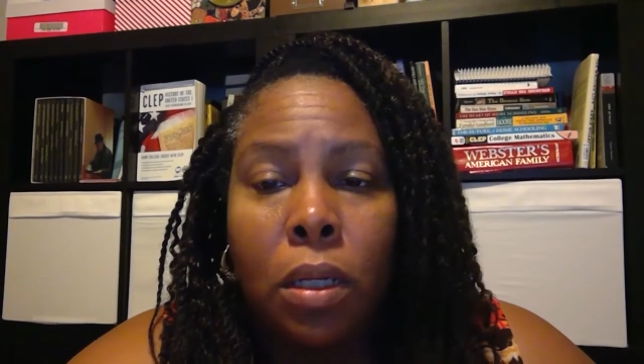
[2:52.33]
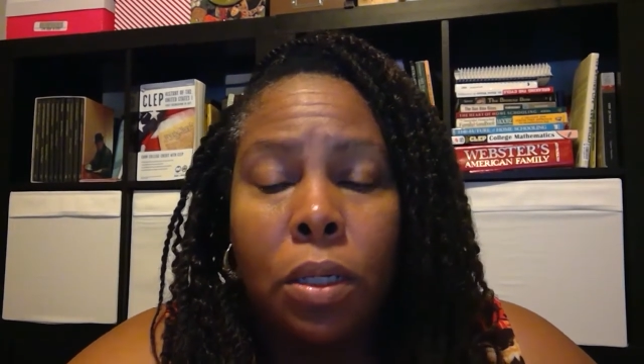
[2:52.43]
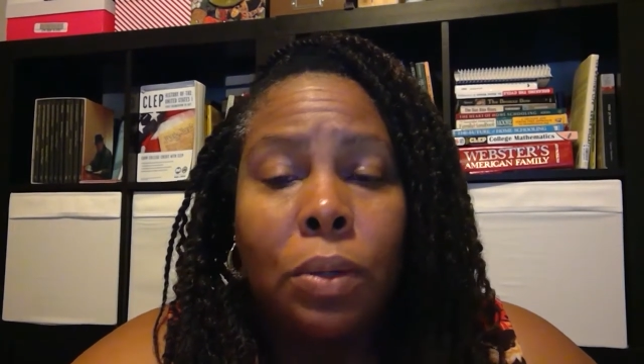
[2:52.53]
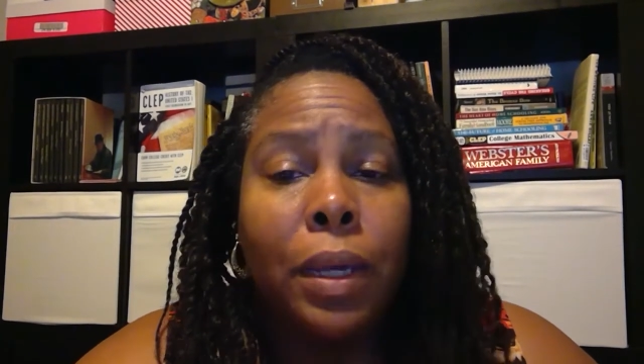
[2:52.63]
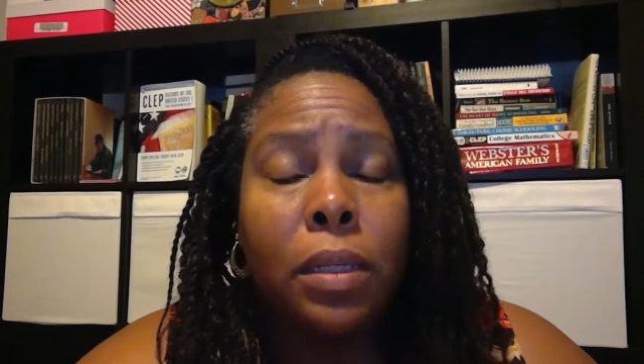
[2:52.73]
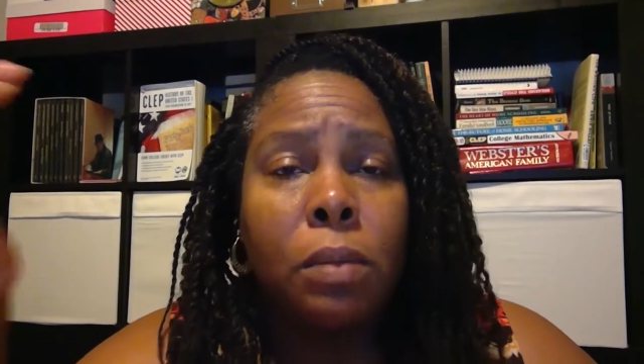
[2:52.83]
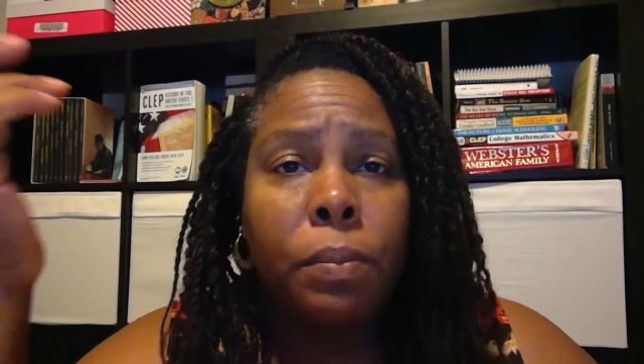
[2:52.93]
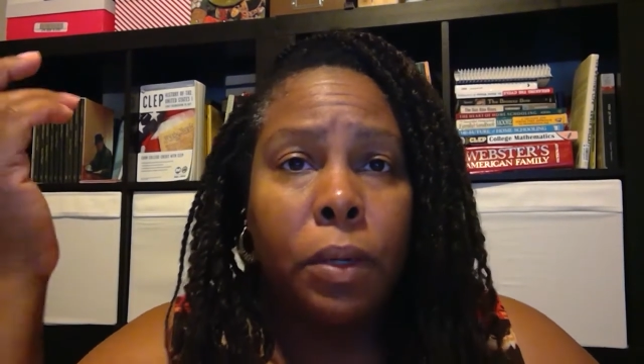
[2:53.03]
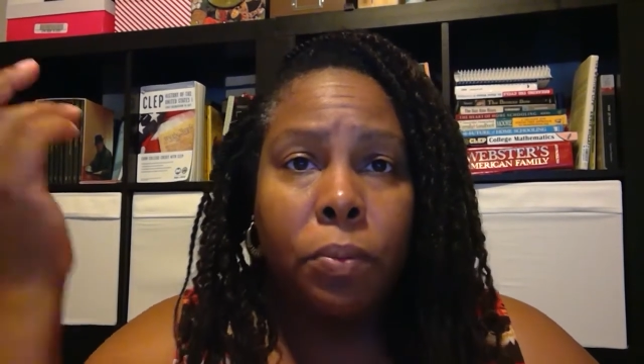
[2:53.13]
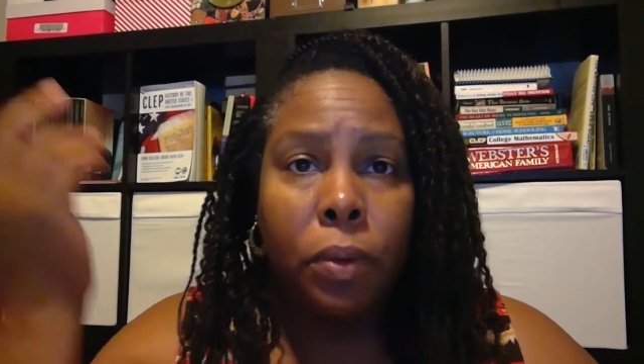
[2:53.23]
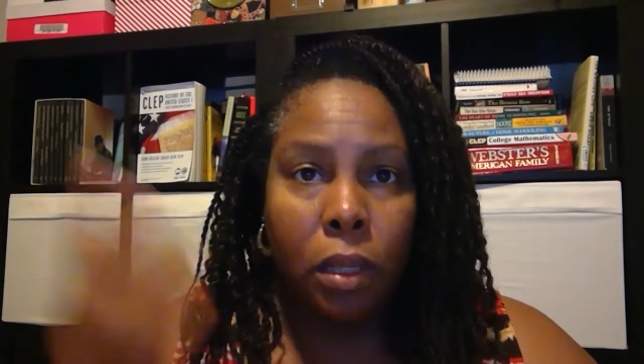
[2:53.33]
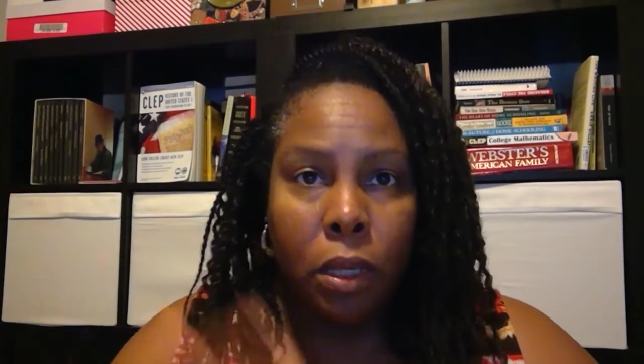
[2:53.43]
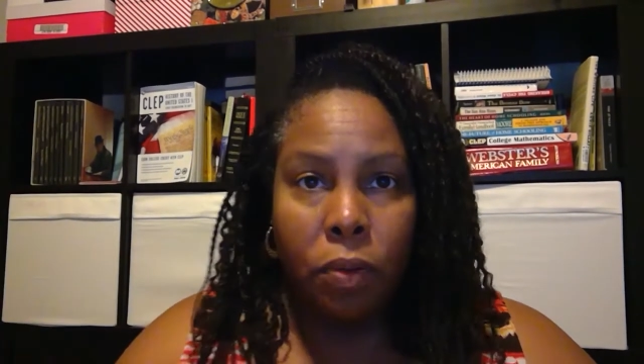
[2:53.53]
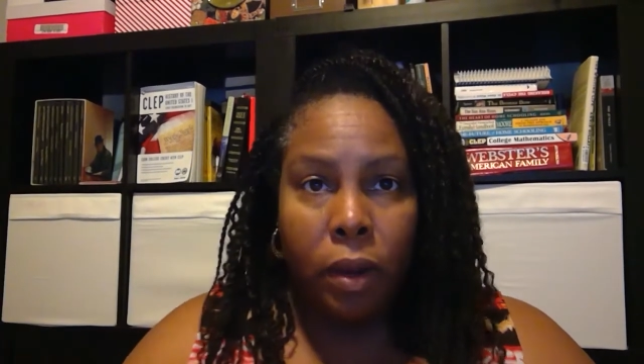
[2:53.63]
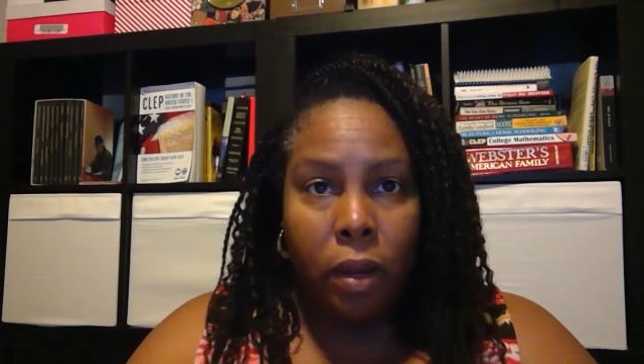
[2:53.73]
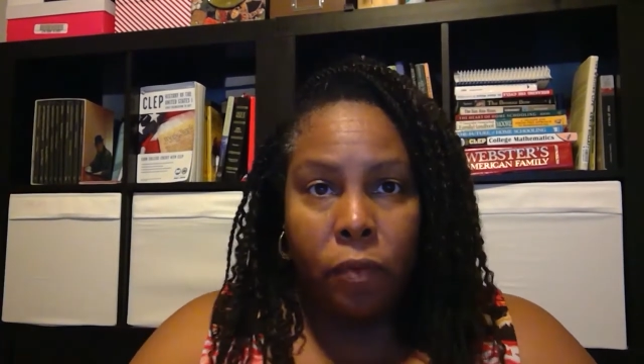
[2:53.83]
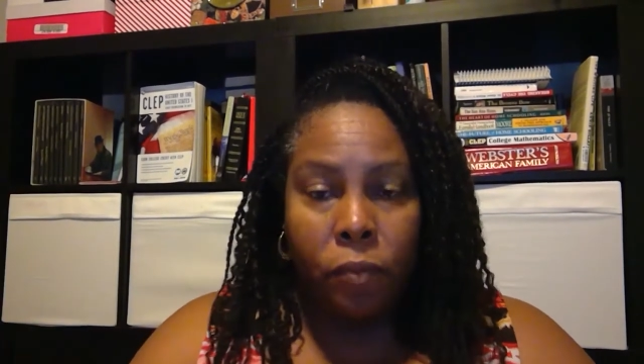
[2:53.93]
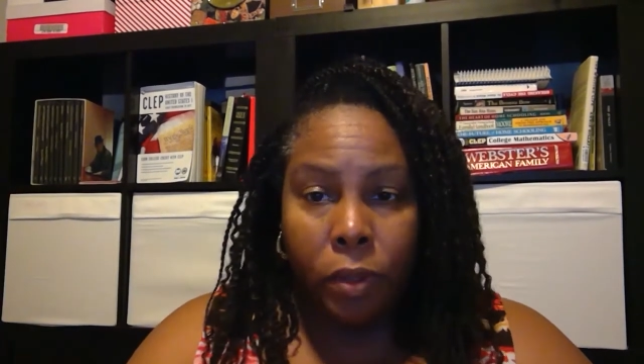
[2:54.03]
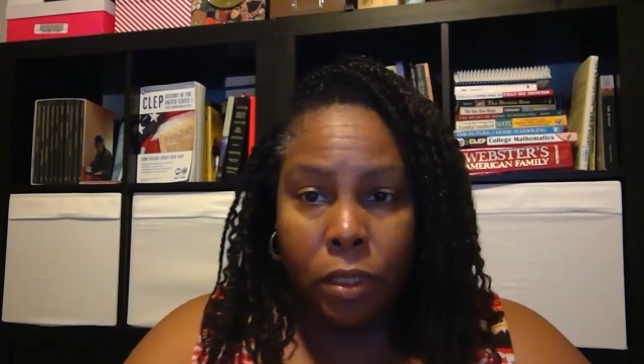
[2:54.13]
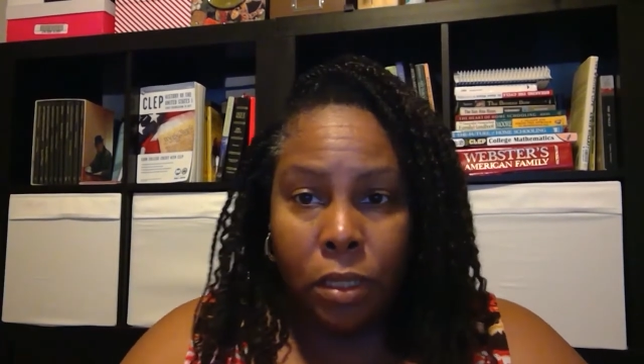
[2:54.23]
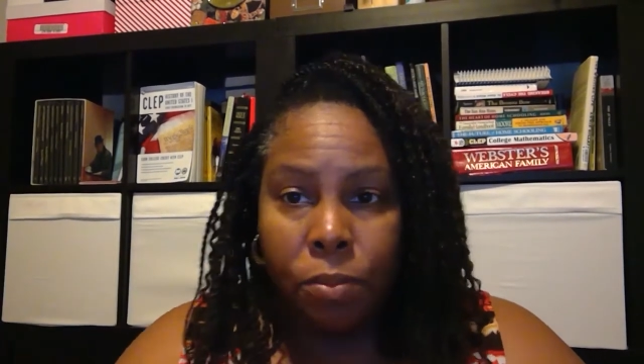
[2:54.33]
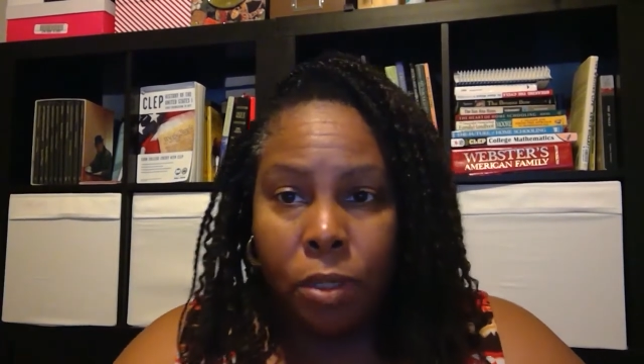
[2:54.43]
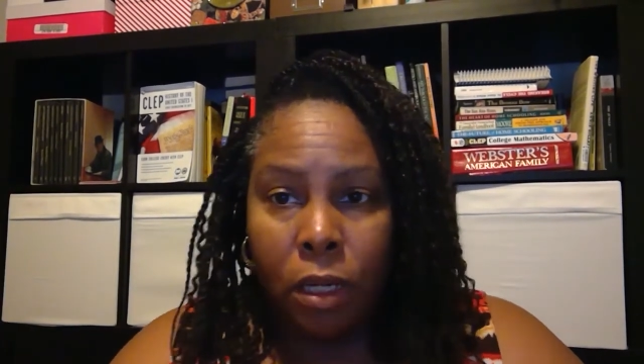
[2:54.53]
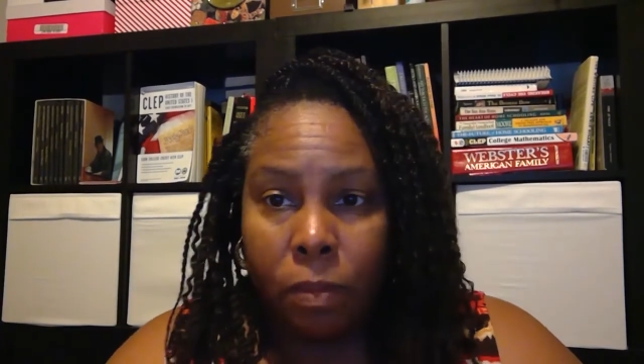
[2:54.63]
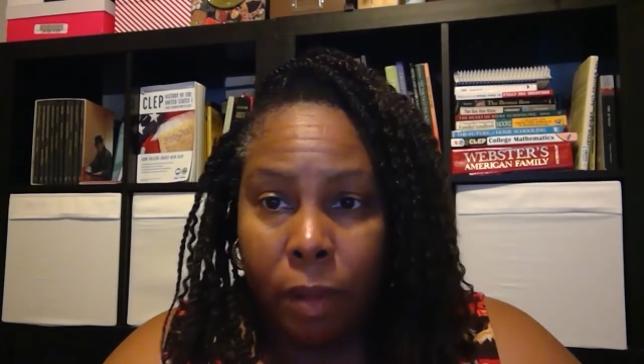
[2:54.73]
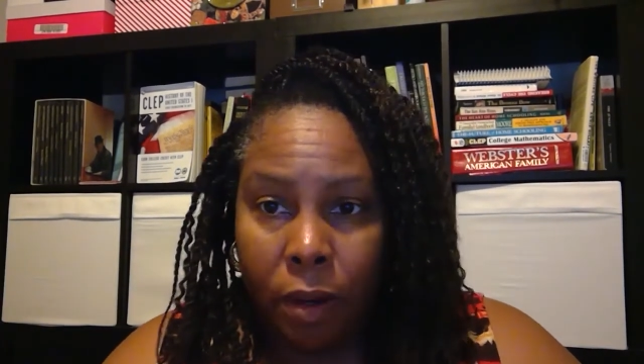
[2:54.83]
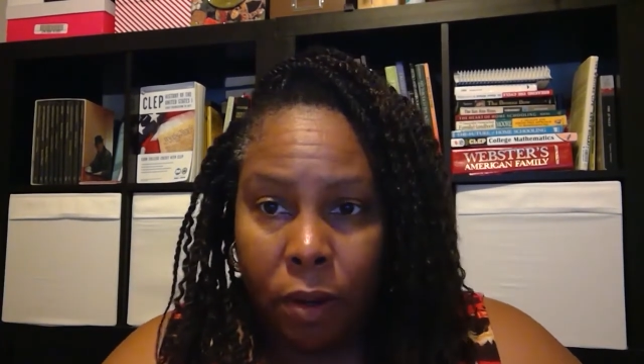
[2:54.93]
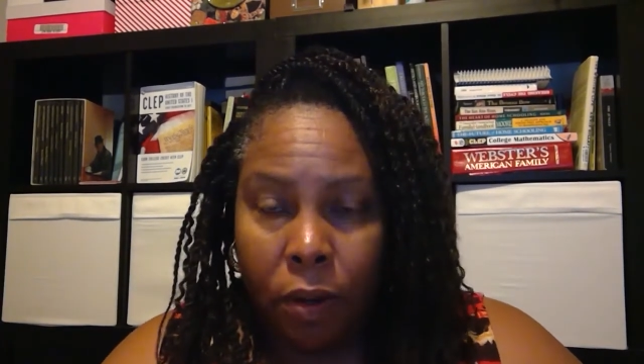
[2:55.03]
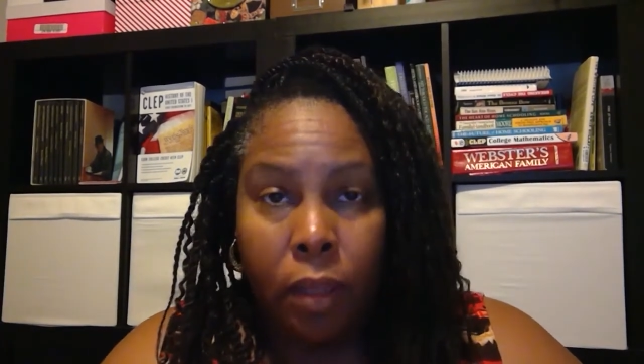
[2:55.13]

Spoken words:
you get to be really creative with subject matter,